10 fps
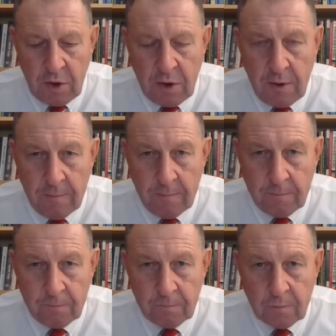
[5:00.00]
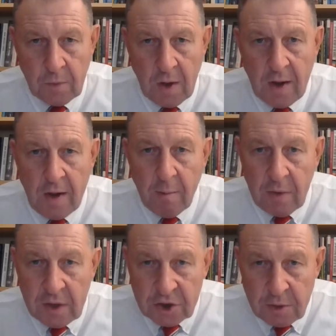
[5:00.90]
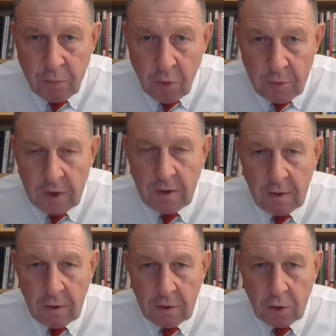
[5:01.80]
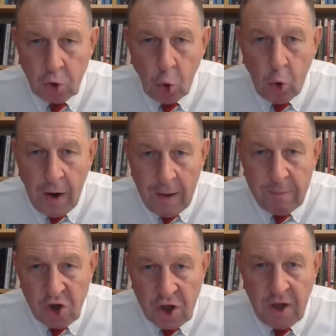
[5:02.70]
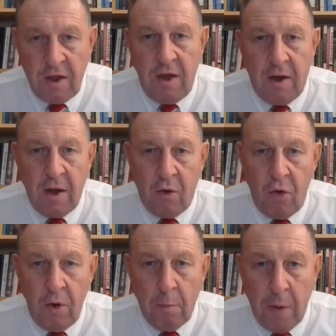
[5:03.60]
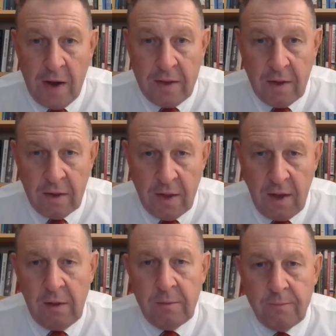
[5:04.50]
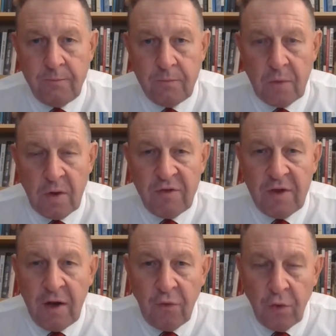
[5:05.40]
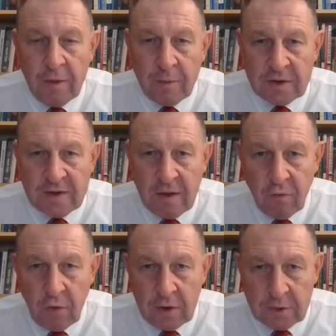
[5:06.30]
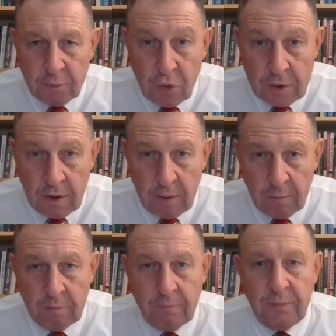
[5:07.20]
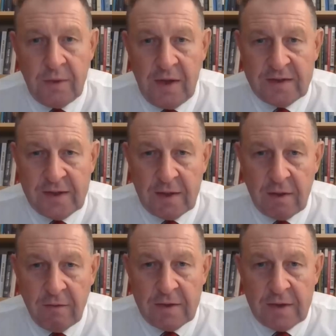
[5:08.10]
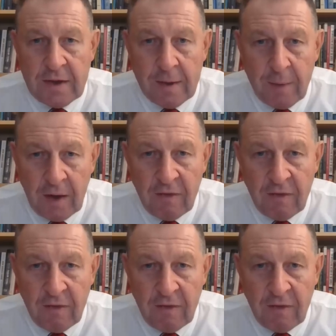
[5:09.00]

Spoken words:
coordinated wars, wars that involve informing sides, warning sides, indicating targets, and preparing for evacuation, etc.